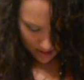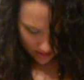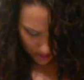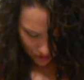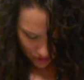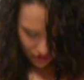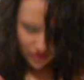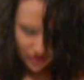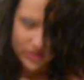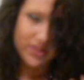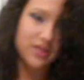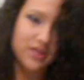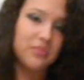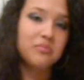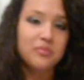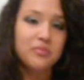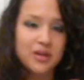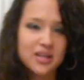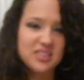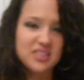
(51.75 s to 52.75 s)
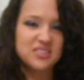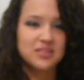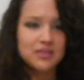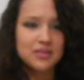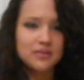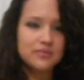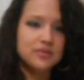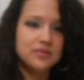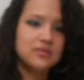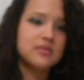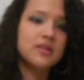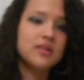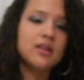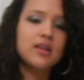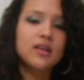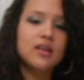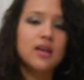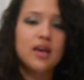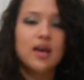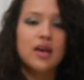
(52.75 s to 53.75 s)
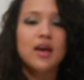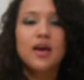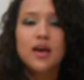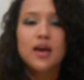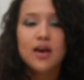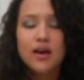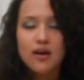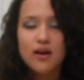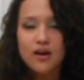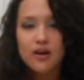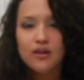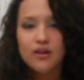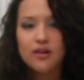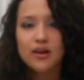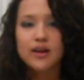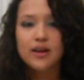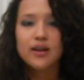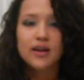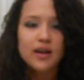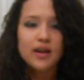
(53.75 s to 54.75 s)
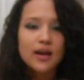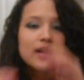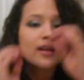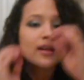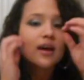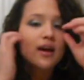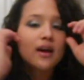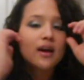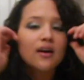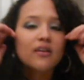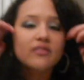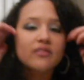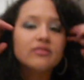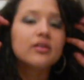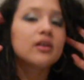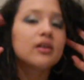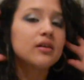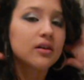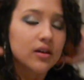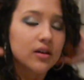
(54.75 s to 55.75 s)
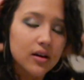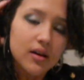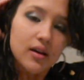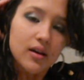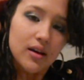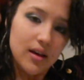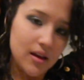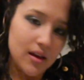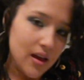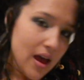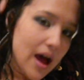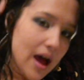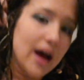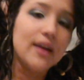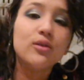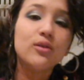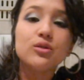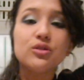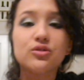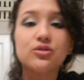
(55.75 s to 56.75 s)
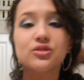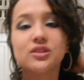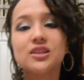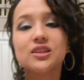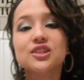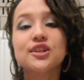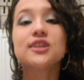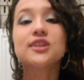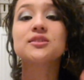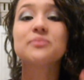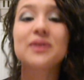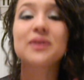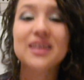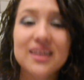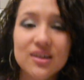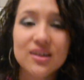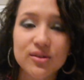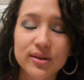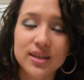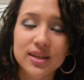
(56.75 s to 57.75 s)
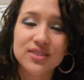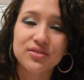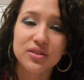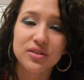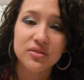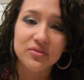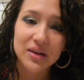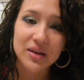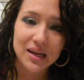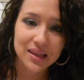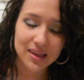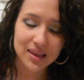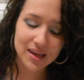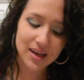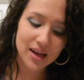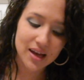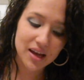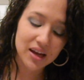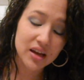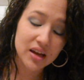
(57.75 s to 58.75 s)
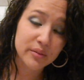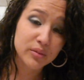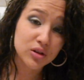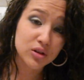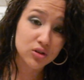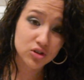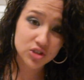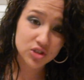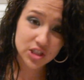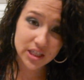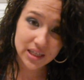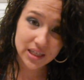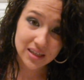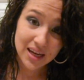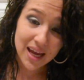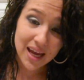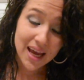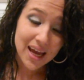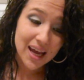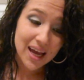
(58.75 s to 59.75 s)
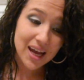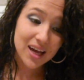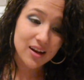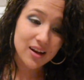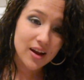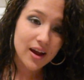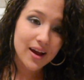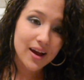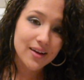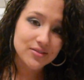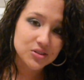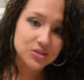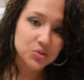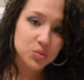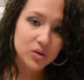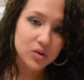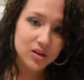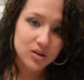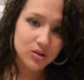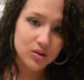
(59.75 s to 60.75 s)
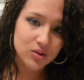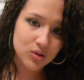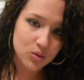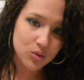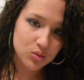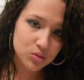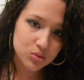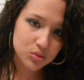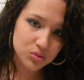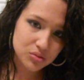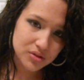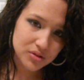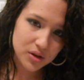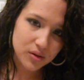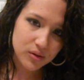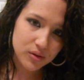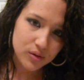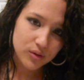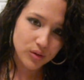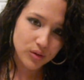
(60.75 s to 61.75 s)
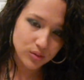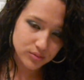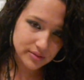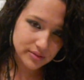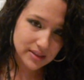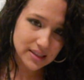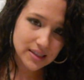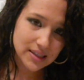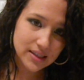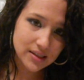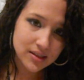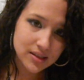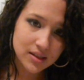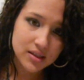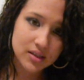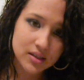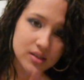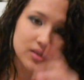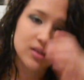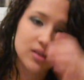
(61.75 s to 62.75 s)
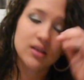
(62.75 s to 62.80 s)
and just to mix it. All right, and I have I don't usually change my earrings for the fact that I am allergic and I have to wear gold only.